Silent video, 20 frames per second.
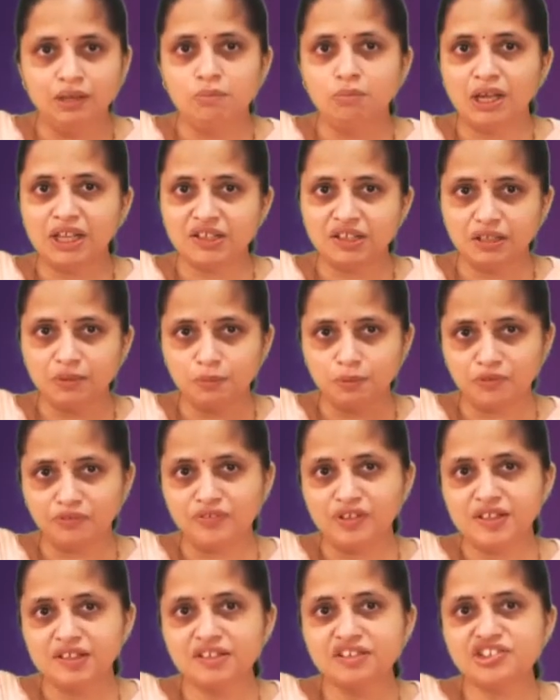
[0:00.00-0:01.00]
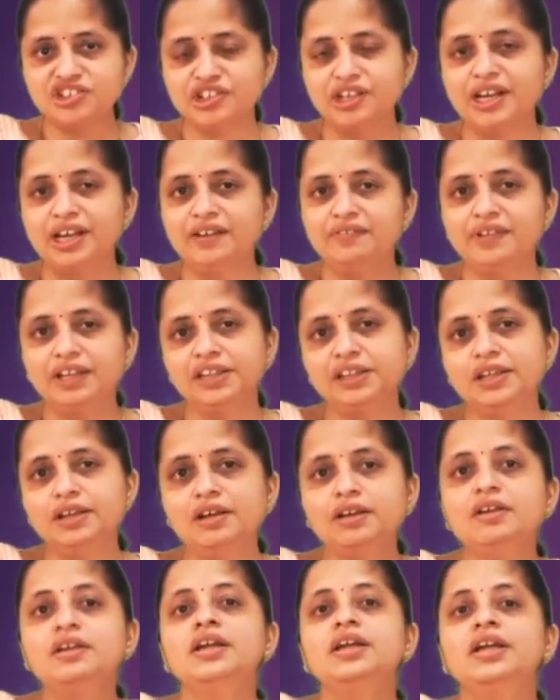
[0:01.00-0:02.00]
Myself Professor Shreya
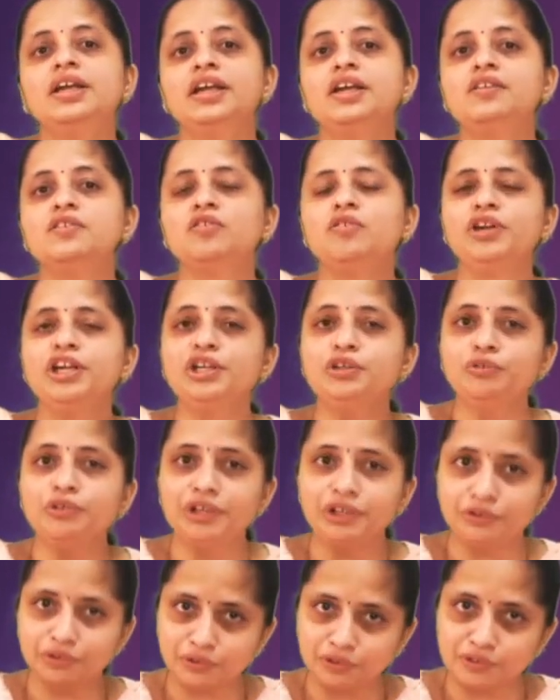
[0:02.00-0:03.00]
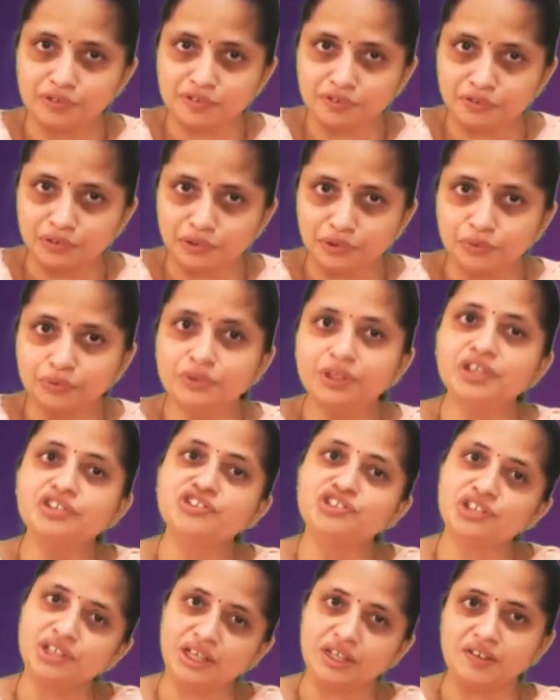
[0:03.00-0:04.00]
Vaidya is going to introduce to you the
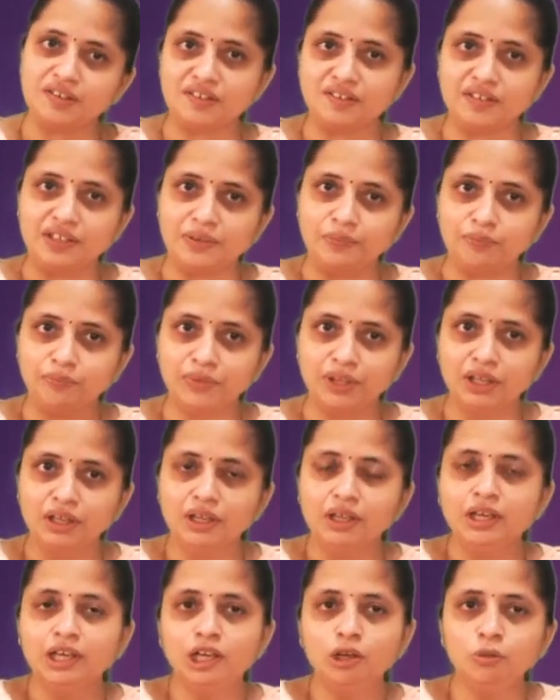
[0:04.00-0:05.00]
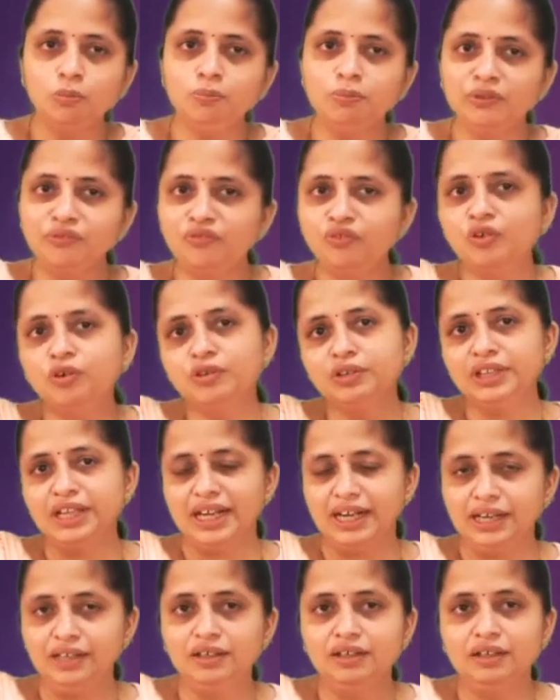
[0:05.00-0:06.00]
GST. Now before
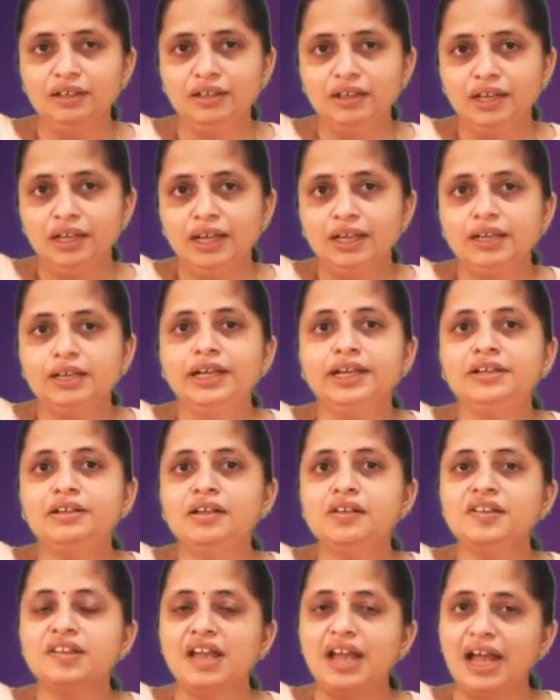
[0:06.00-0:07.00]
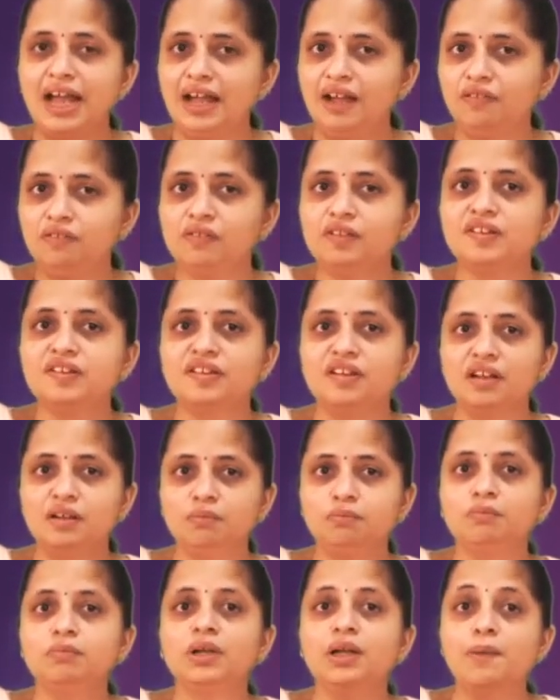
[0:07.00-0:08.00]
that, let us have
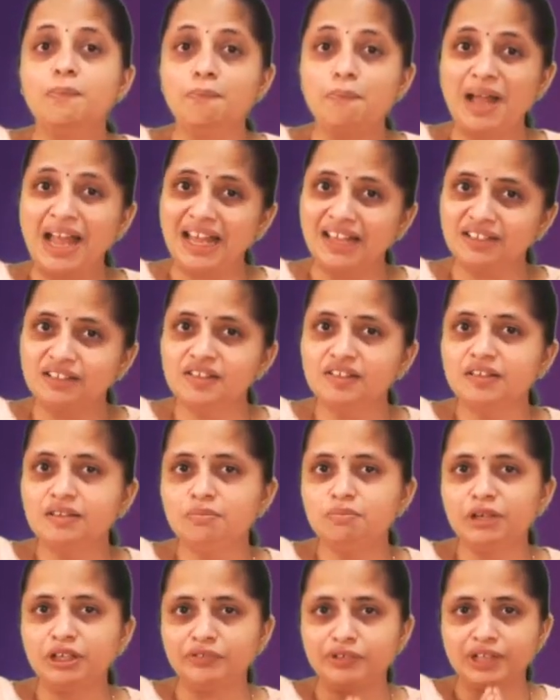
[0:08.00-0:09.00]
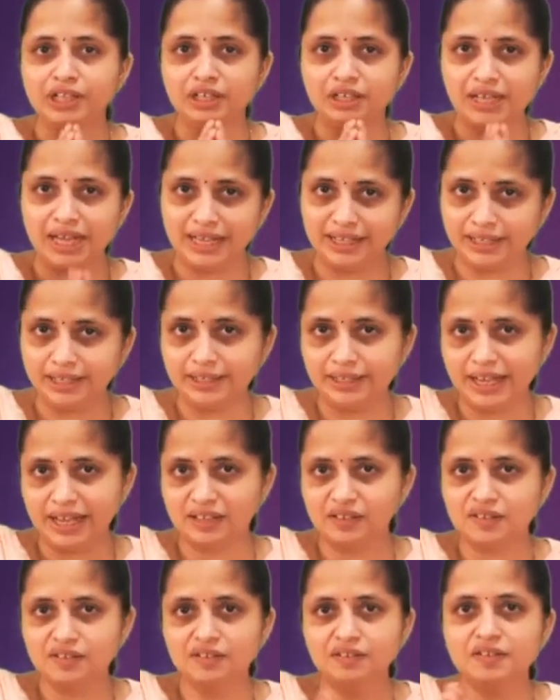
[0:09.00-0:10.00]
some comparison between the direct
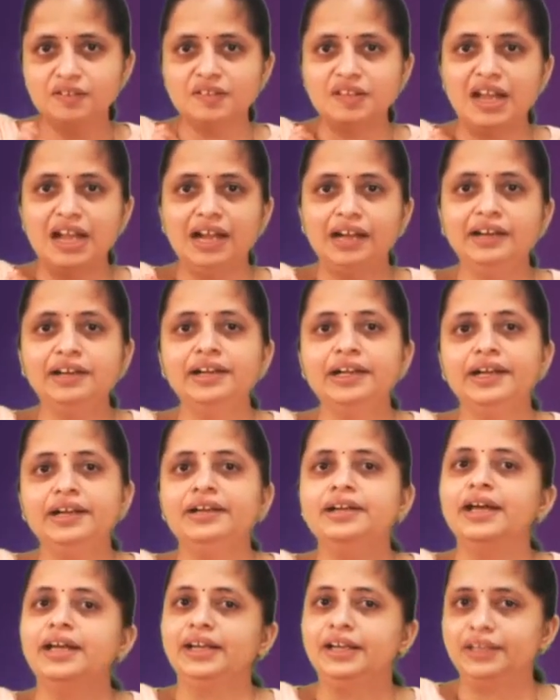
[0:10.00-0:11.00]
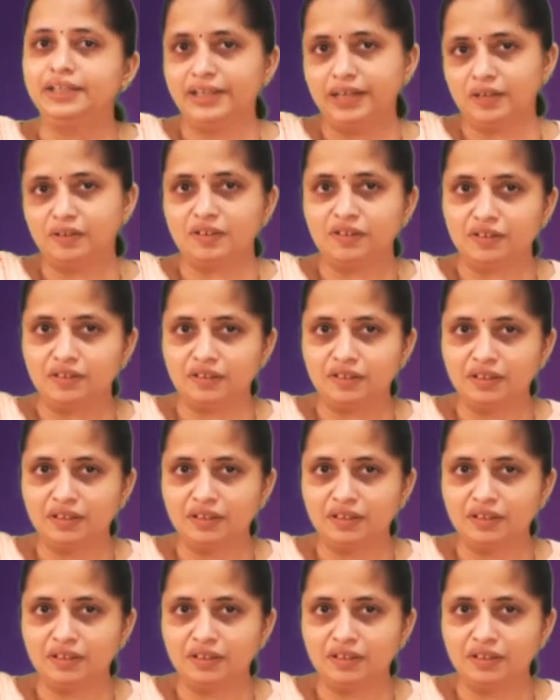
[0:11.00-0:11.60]
taxes and indirect taxes.